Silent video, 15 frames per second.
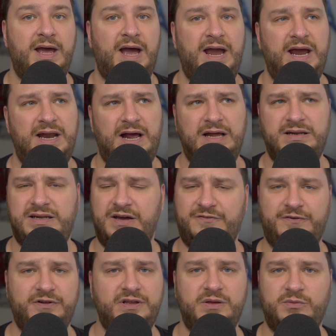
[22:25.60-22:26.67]
and I
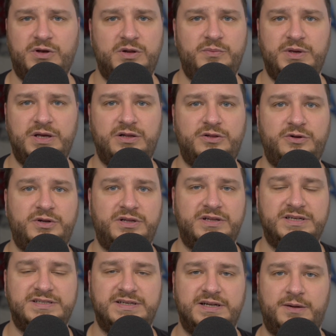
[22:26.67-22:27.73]
definitely am going to be including
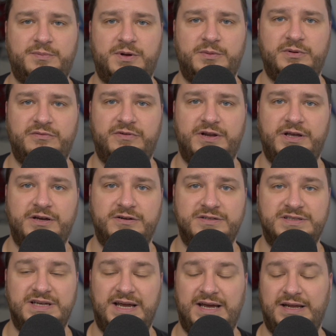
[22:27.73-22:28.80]
this in upcoming
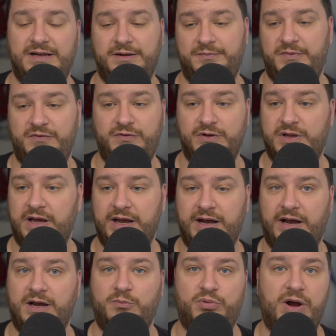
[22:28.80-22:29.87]
videos, and if you'd like,
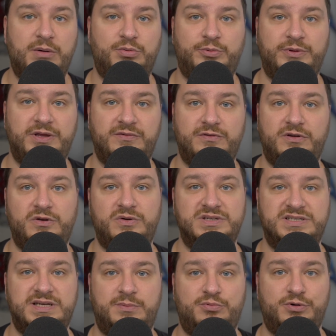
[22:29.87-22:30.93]
I could probably even do a
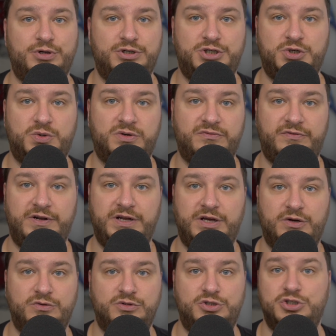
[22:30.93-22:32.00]
separate short
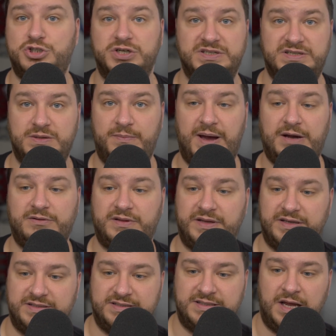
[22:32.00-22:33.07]
video just about
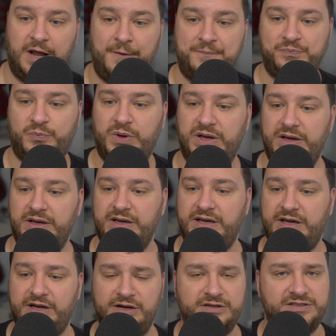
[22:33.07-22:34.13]
this, but
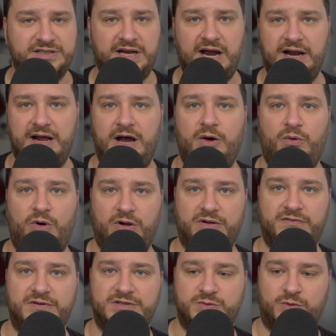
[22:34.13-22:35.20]
here's kind of how all
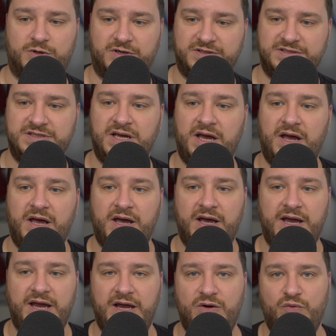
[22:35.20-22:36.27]
of this works.
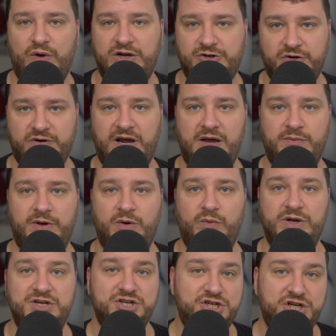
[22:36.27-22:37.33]
In retro gaming,
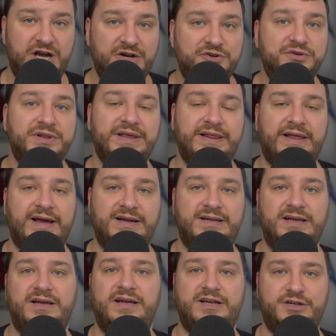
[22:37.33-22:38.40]
we generally like
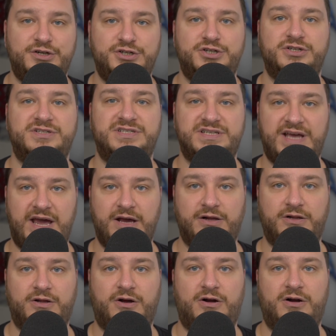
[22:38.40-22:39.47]
to integer
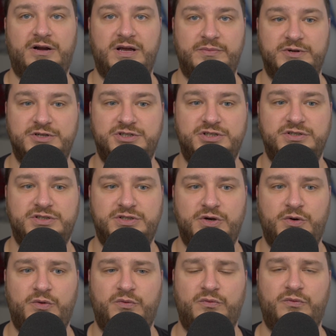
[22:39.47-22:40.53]
scale our image,
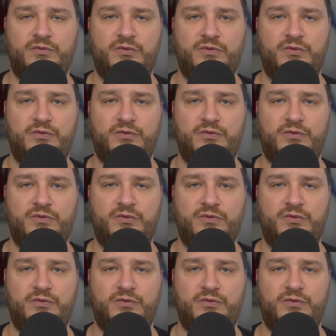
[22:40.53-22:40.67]
so